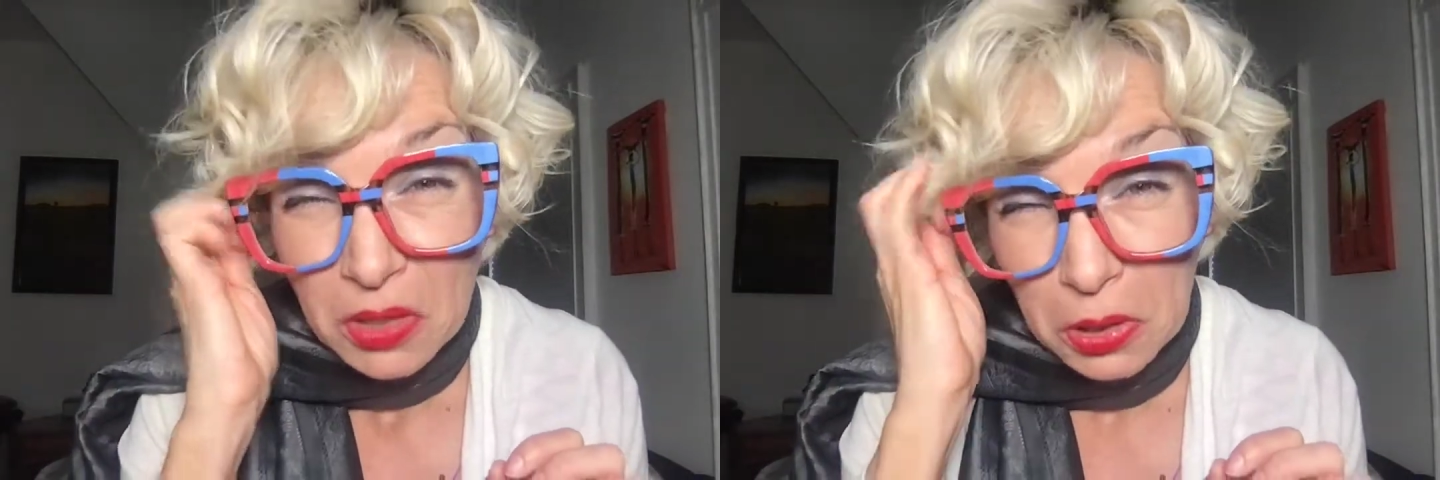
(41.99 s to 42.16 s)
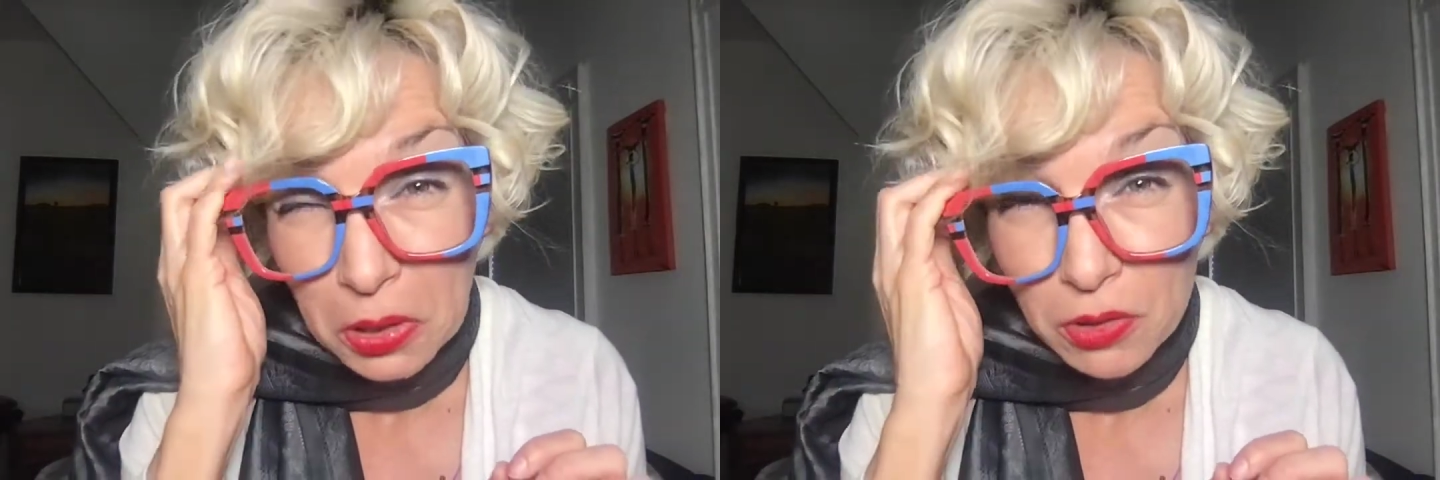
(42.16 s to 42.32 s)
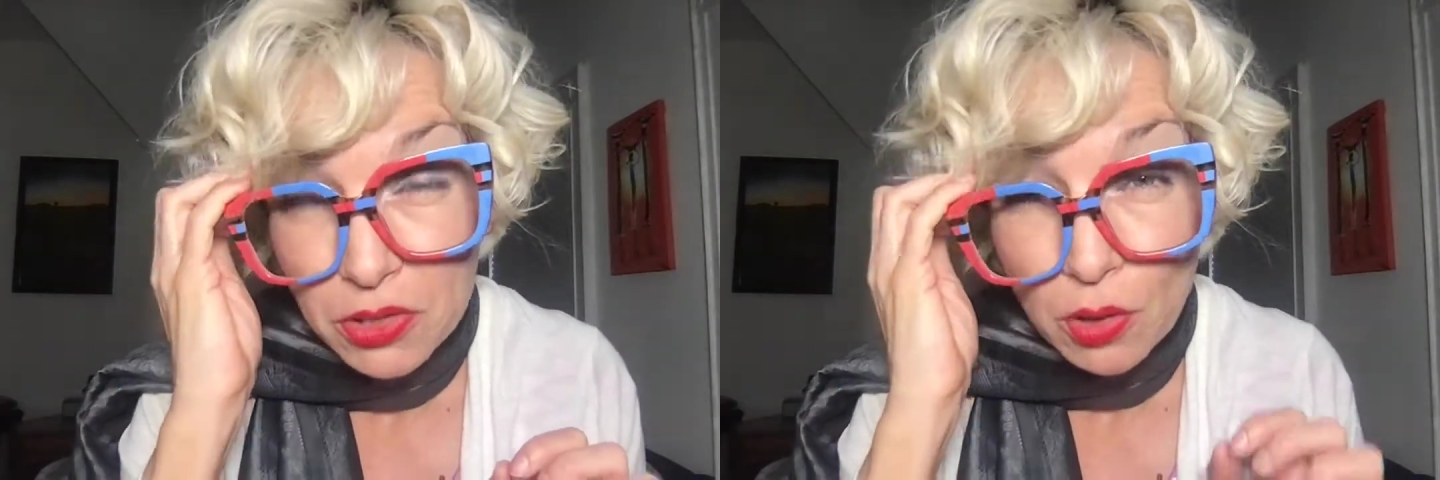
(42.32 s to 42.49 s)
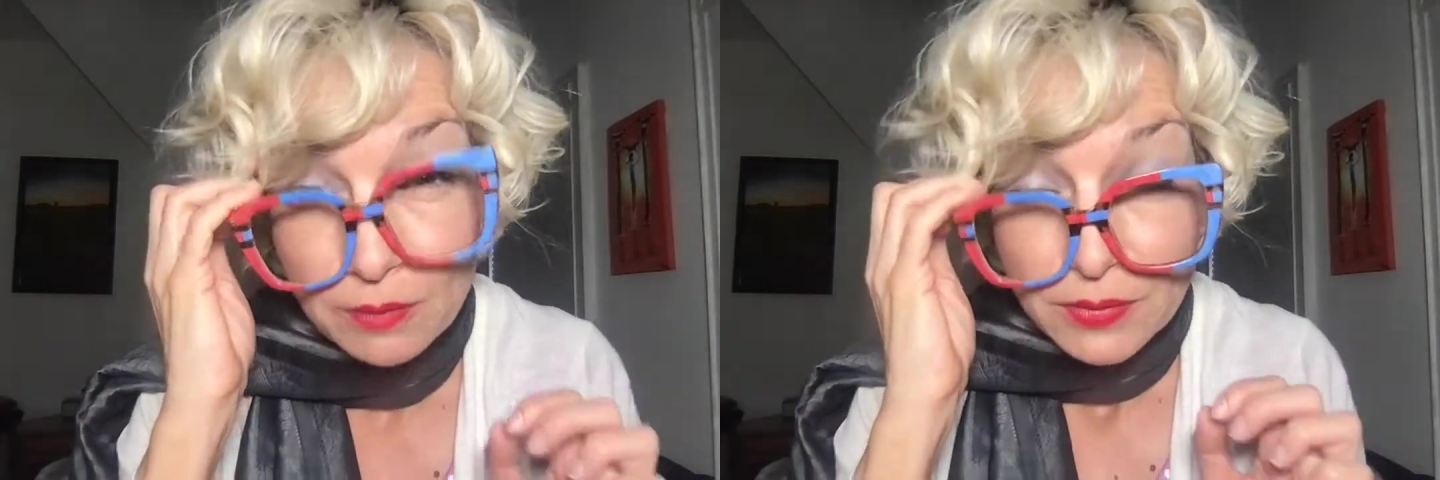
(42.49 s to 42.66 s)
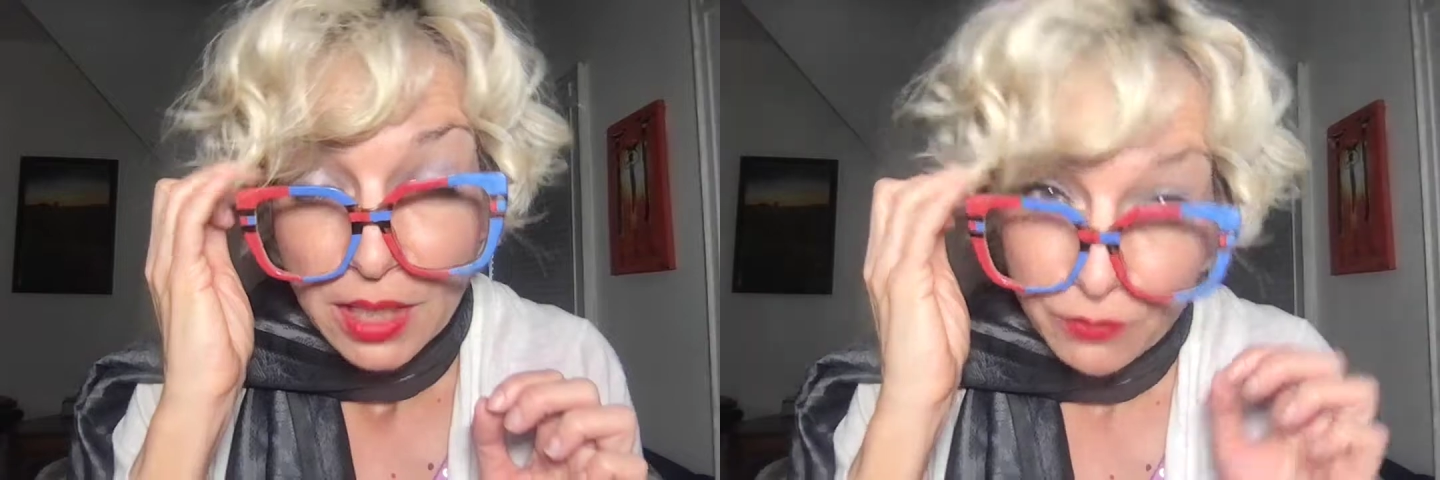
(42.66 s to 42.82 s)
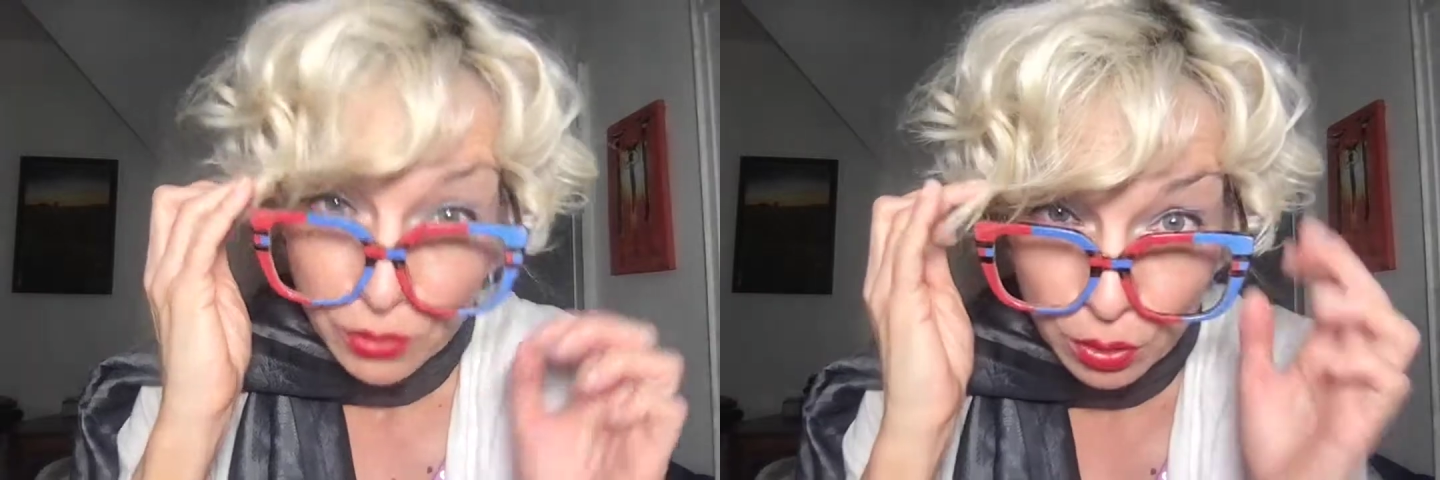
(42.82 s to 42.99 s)
you know, so
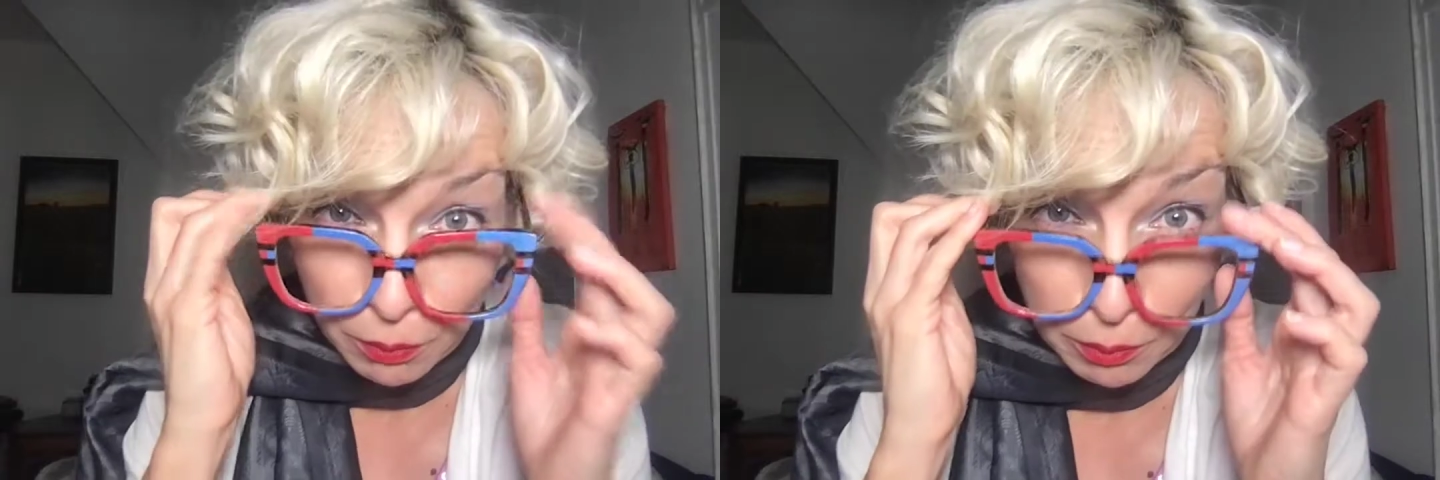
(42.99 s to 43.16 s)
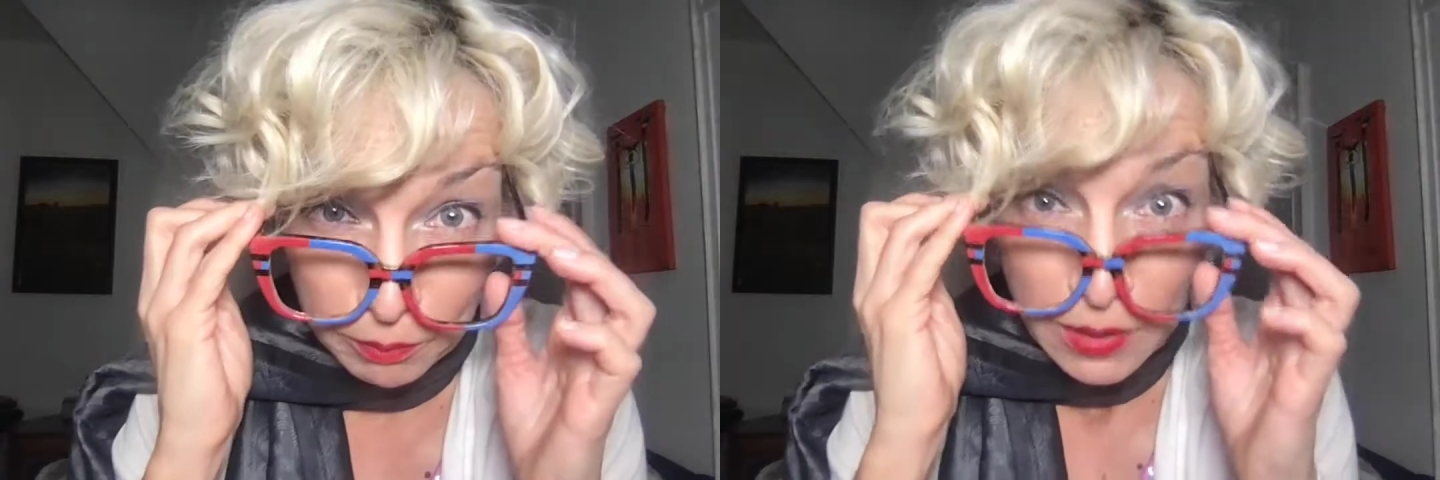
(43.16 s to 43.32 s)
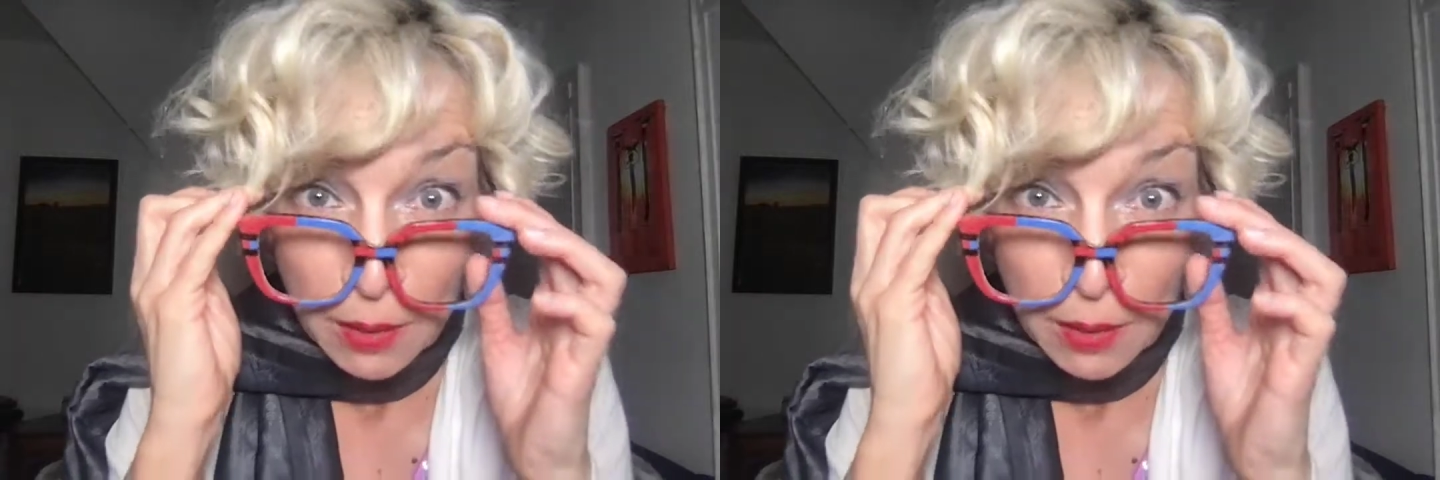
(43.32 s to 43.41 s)
if you could,